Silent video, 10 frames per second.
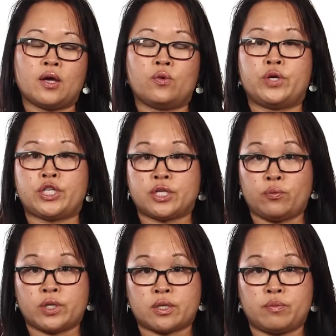which
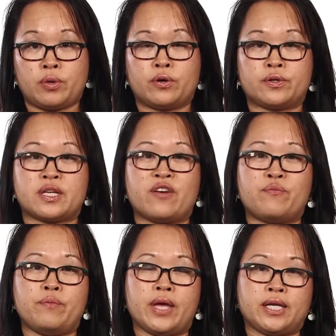was composed of
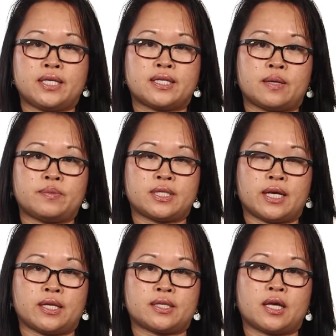many
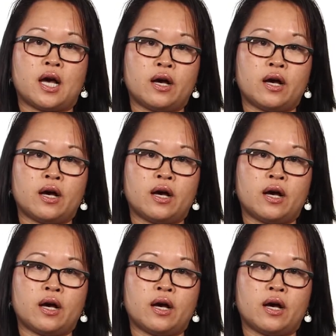subsets